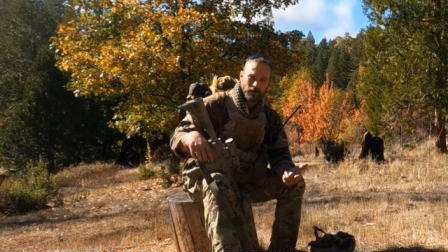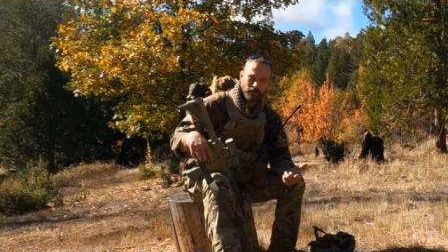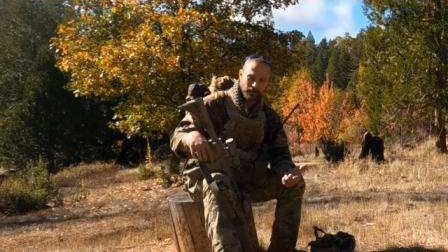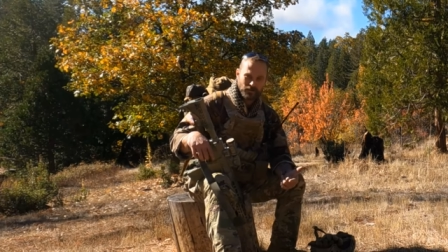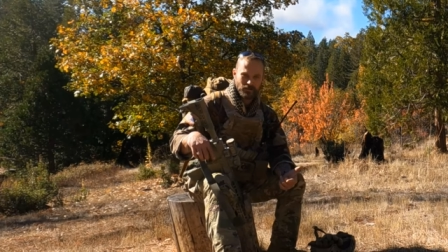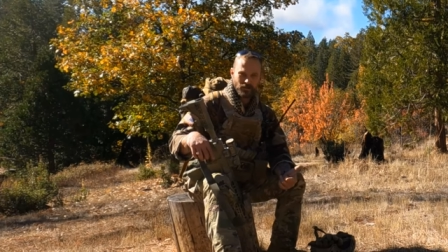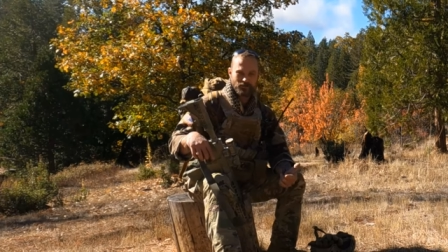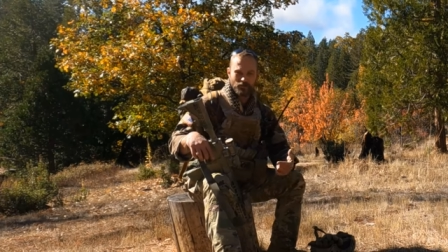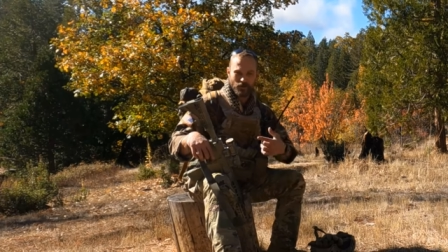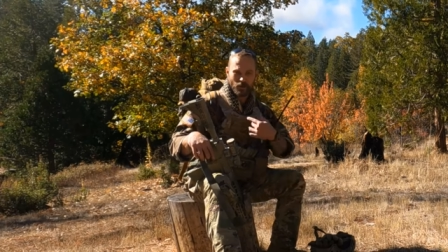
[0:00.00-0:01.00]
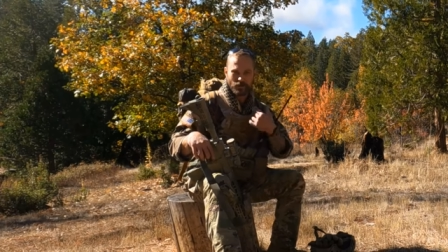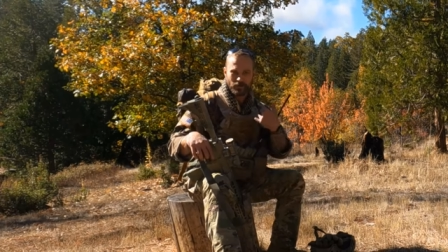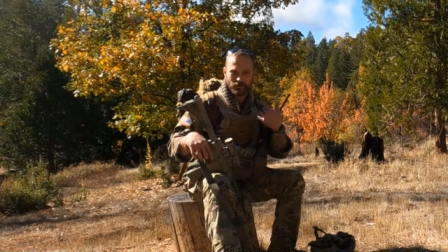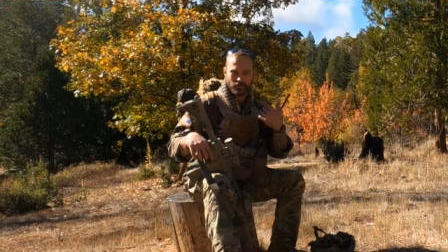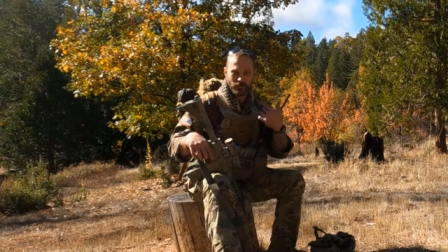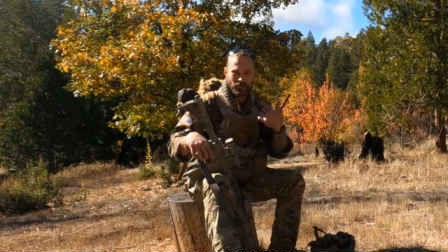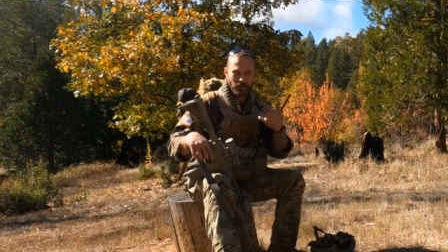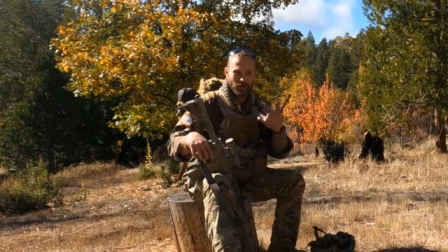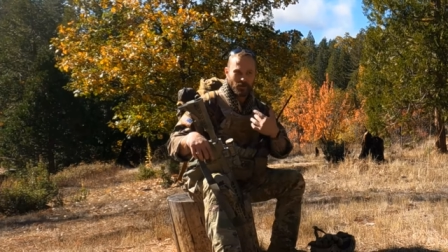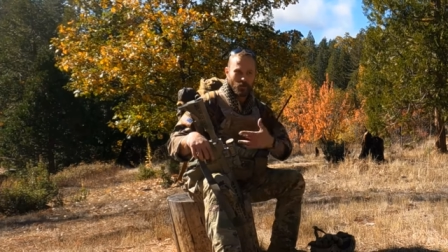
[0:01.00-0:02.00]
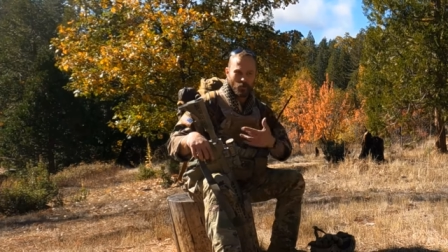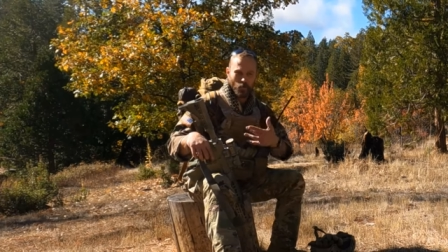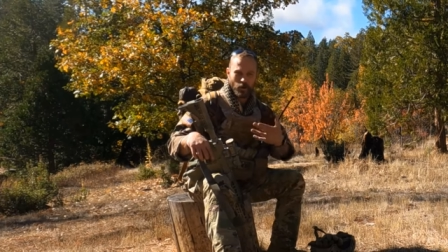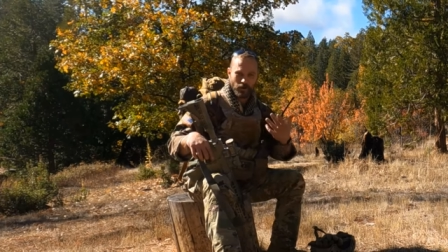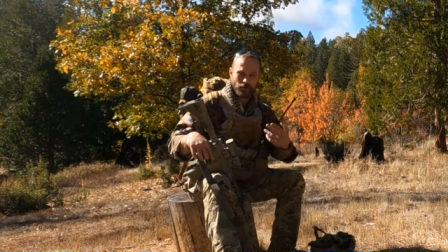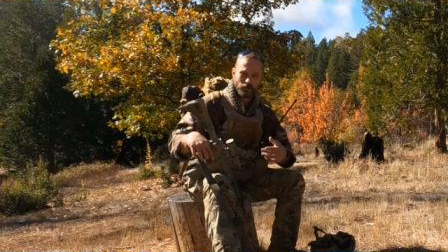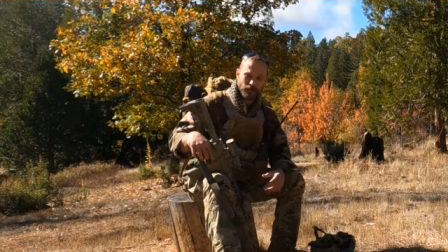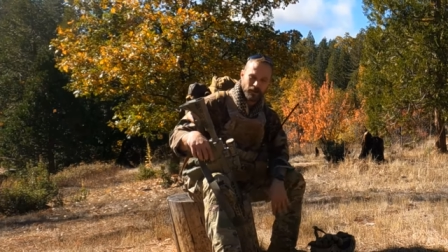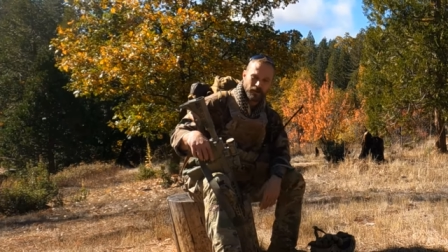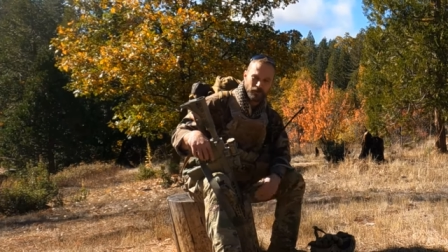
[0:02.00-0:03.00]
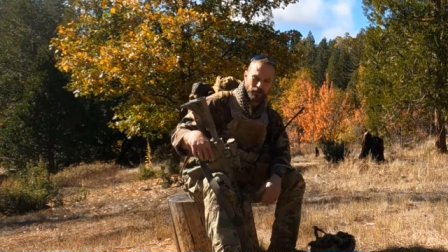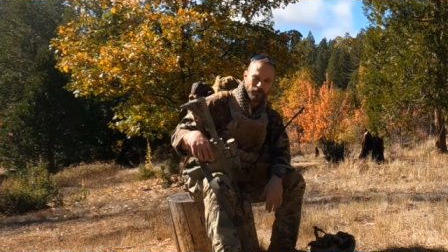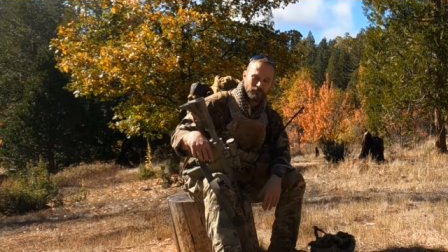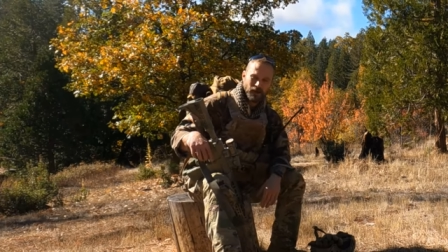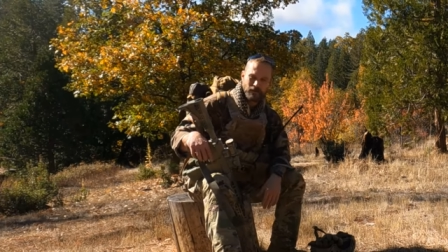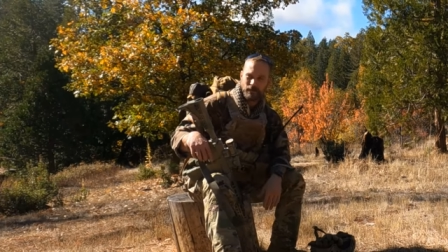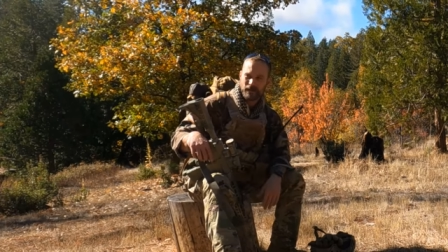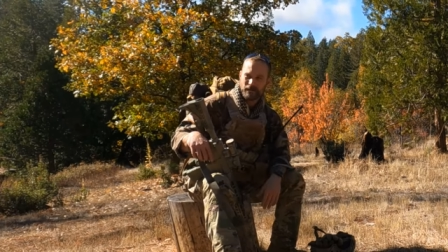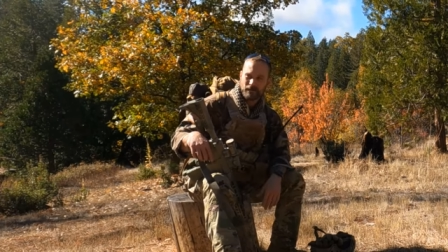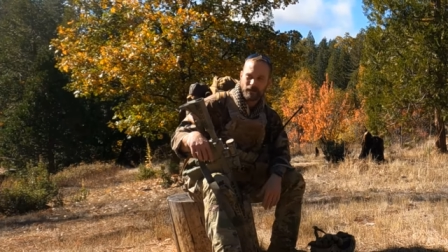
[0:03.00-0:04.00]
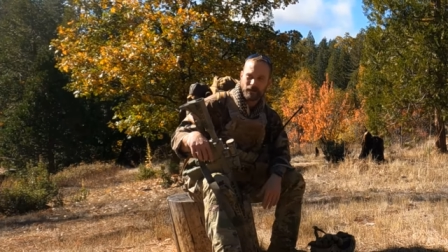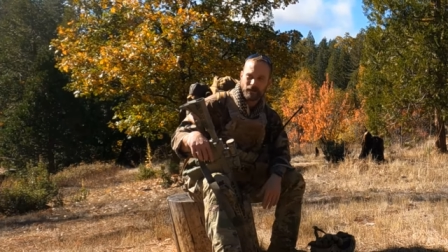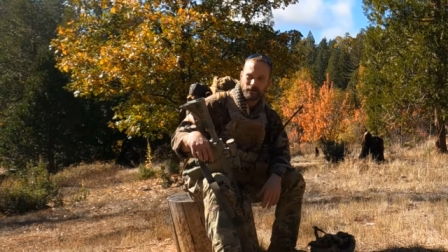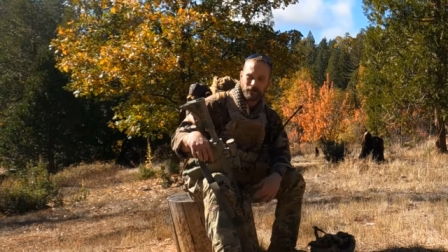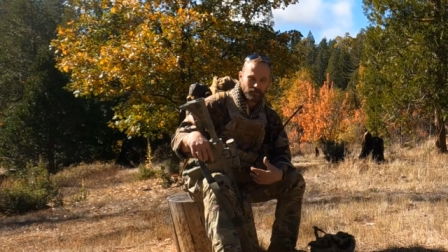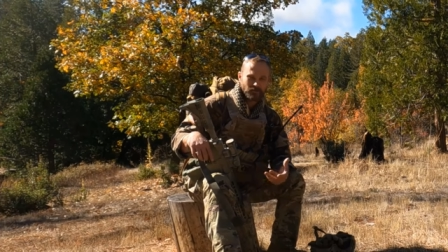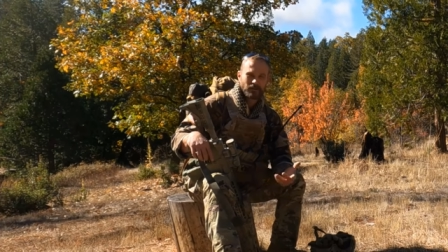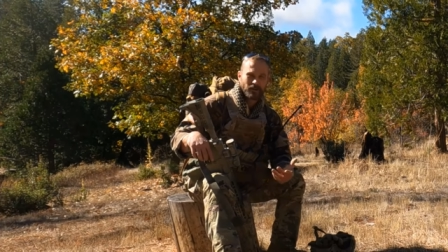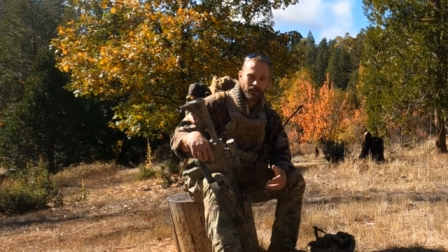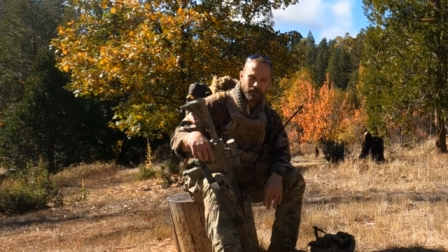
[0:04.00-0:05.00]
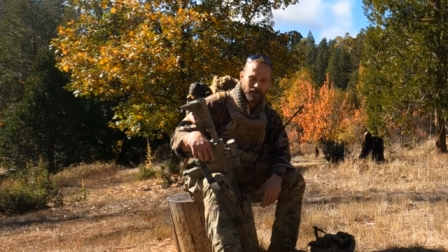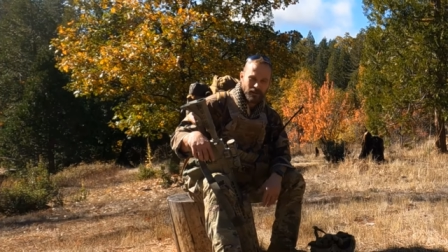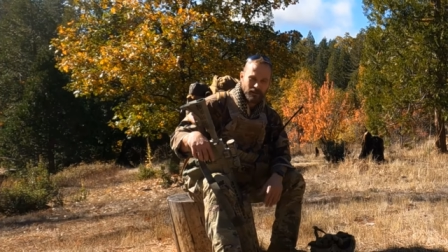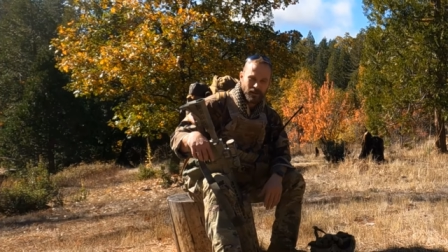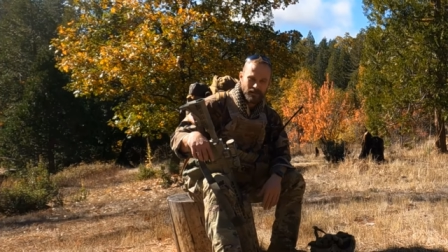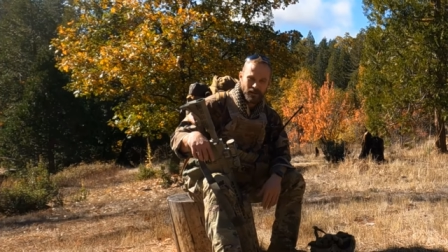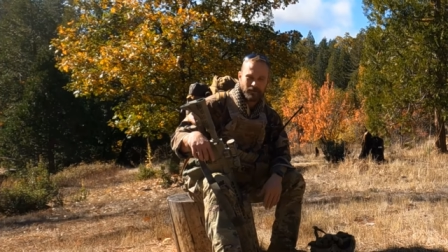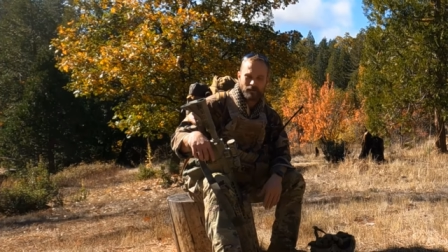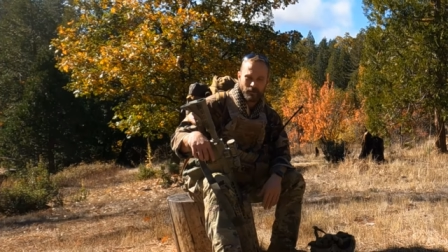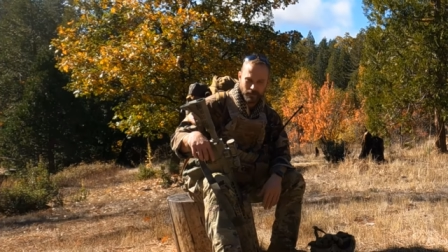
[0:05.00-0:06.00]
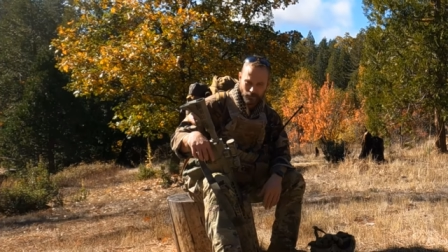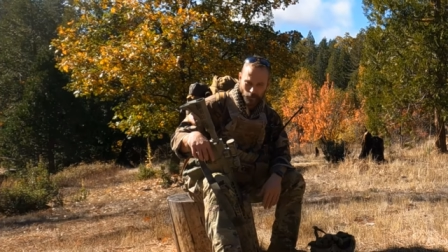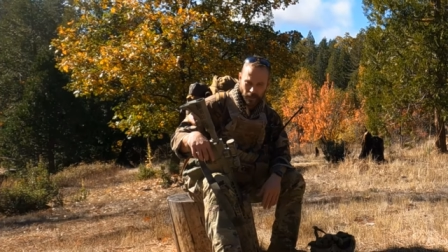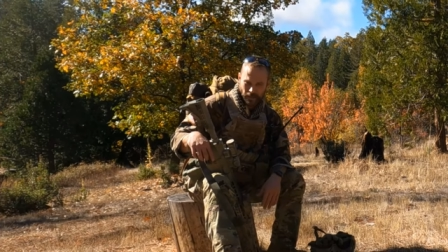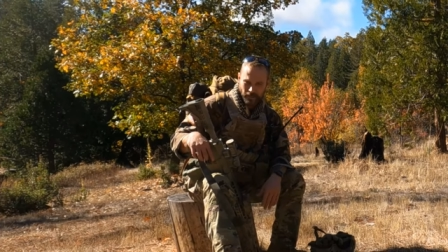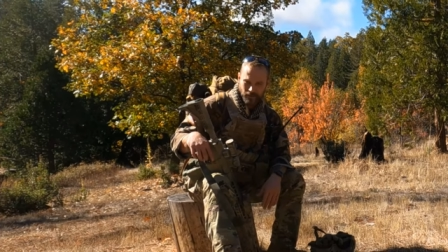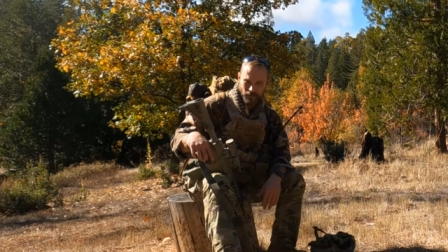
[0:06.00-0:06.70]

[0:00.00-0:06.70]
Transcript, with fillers: you actually start to notice where your gear might be set up in not the best way.